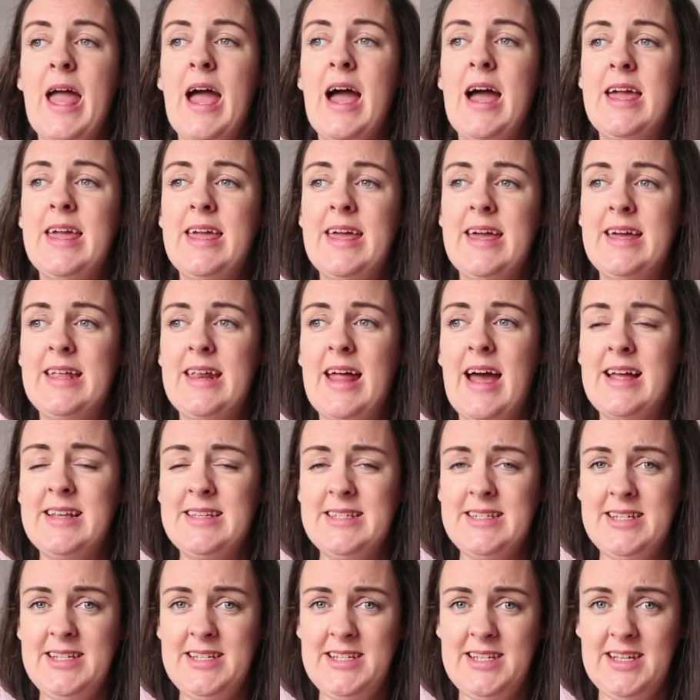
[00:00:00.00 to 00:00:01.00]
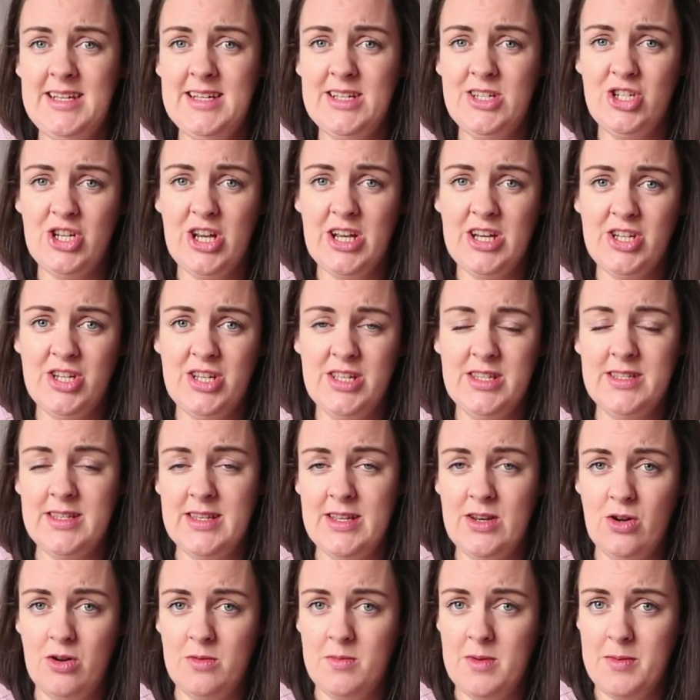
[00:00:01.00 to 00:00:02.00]
I get anti-D injections
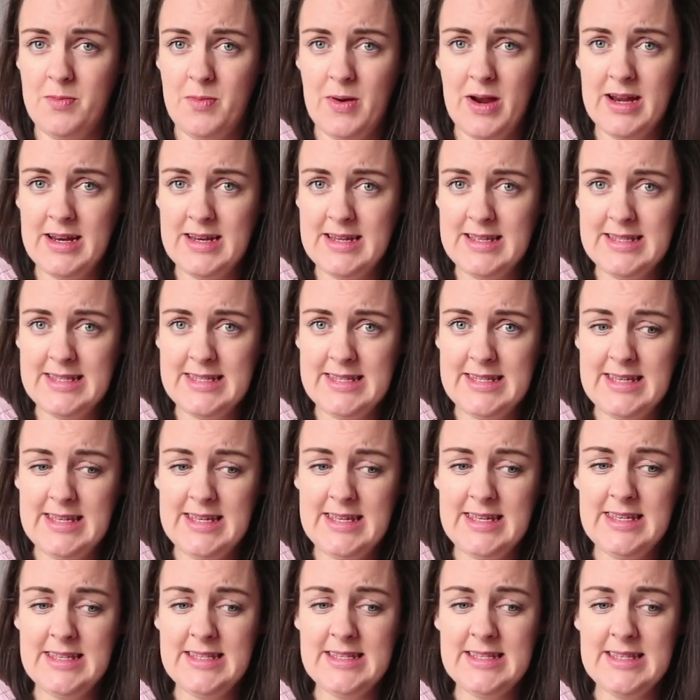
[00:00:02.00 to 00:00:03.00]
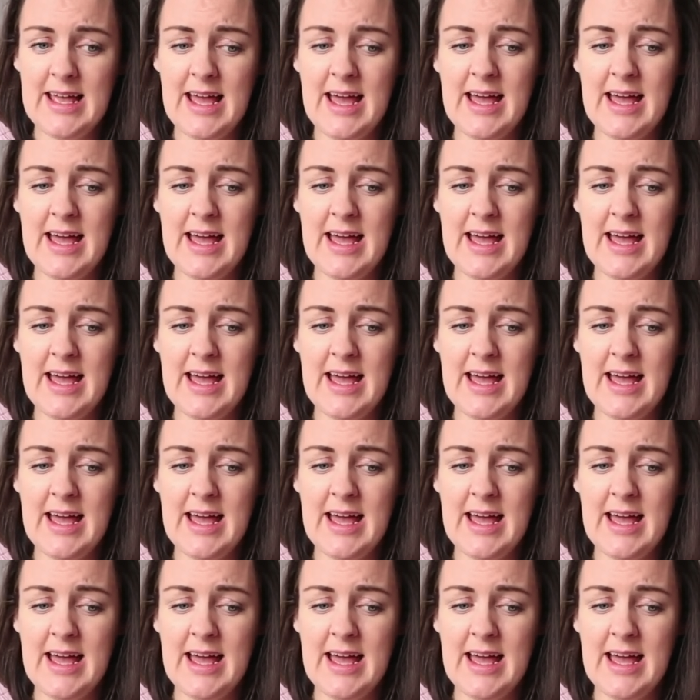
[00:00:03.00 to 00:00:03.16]
in all my pregnancies,